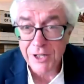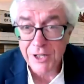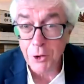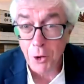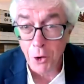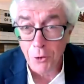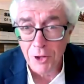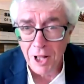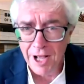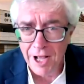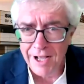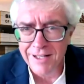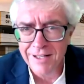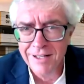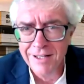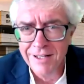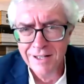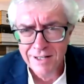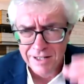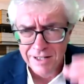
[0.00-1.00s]
E. coli
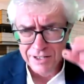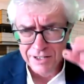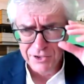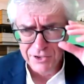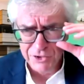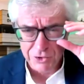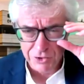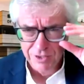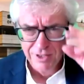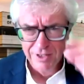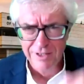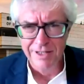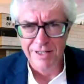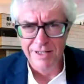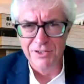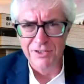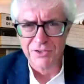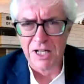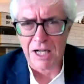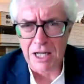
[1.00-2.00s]
is,
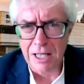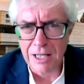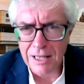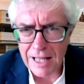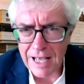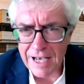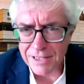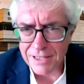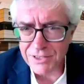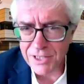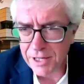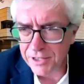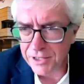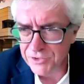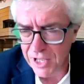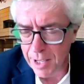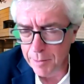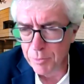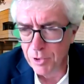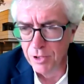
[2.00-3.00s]
is the classic
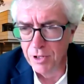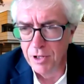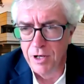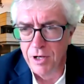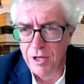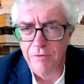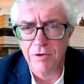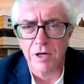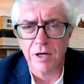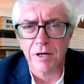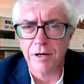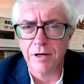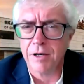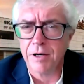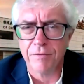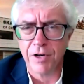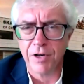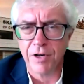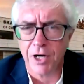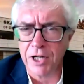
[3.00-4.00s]
example of a,
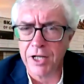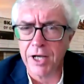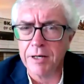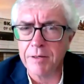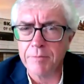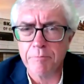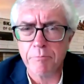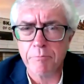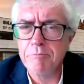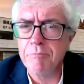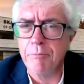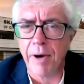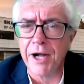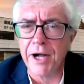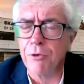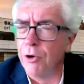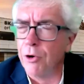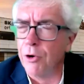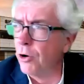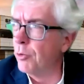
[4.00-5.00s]
of a gut
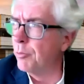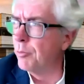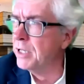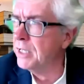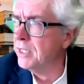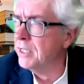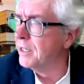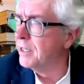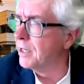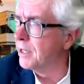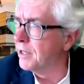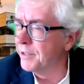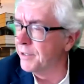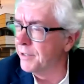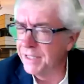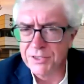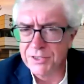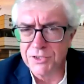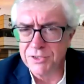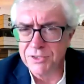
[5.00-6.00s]
microbe. Uh,
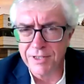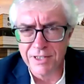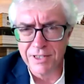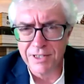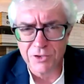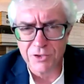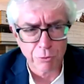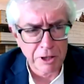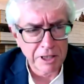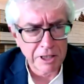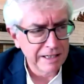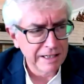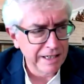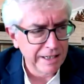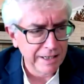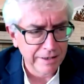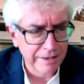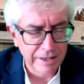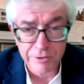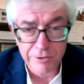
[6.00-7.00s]
it's, it's
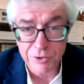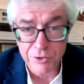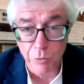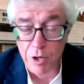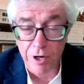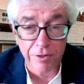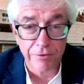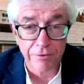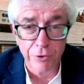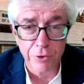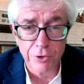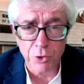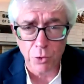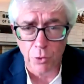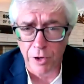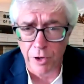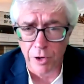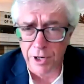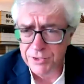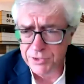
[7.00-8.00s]
really, it's one of the first
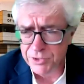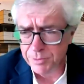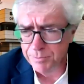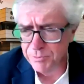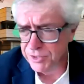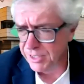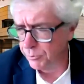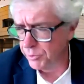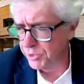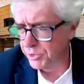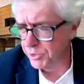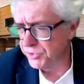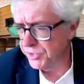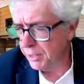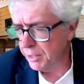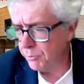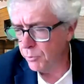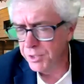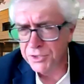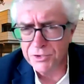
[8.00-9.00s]
organisms that was
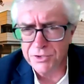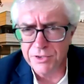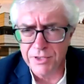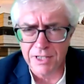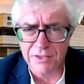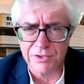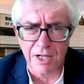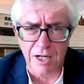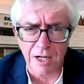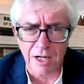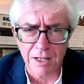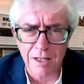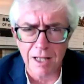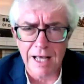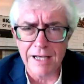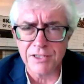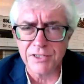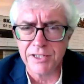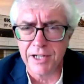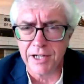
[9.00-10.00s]
sequenced. It's a
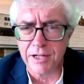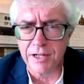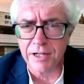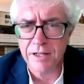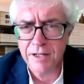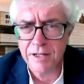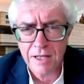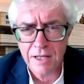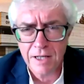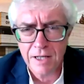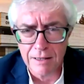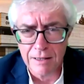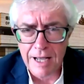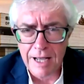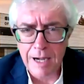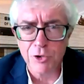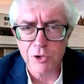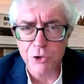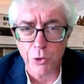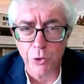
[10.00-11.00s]
classic
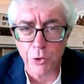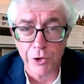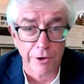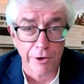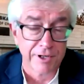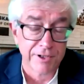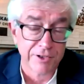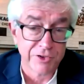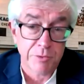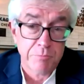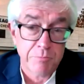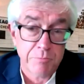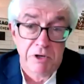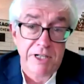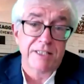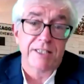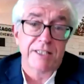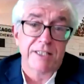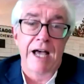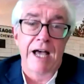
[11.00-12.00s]
laboratory organism, but
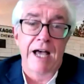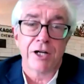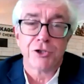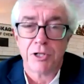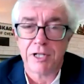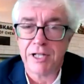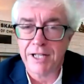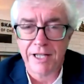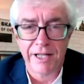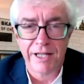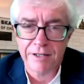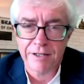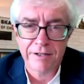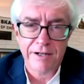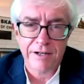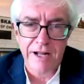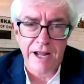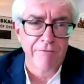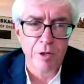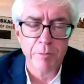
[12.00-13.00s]
it's actually
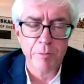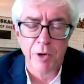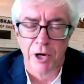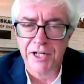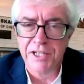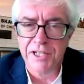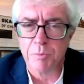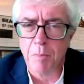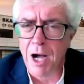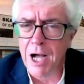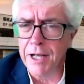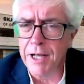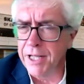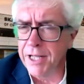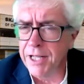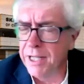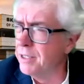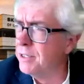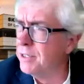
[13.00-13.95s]
in everybody's body.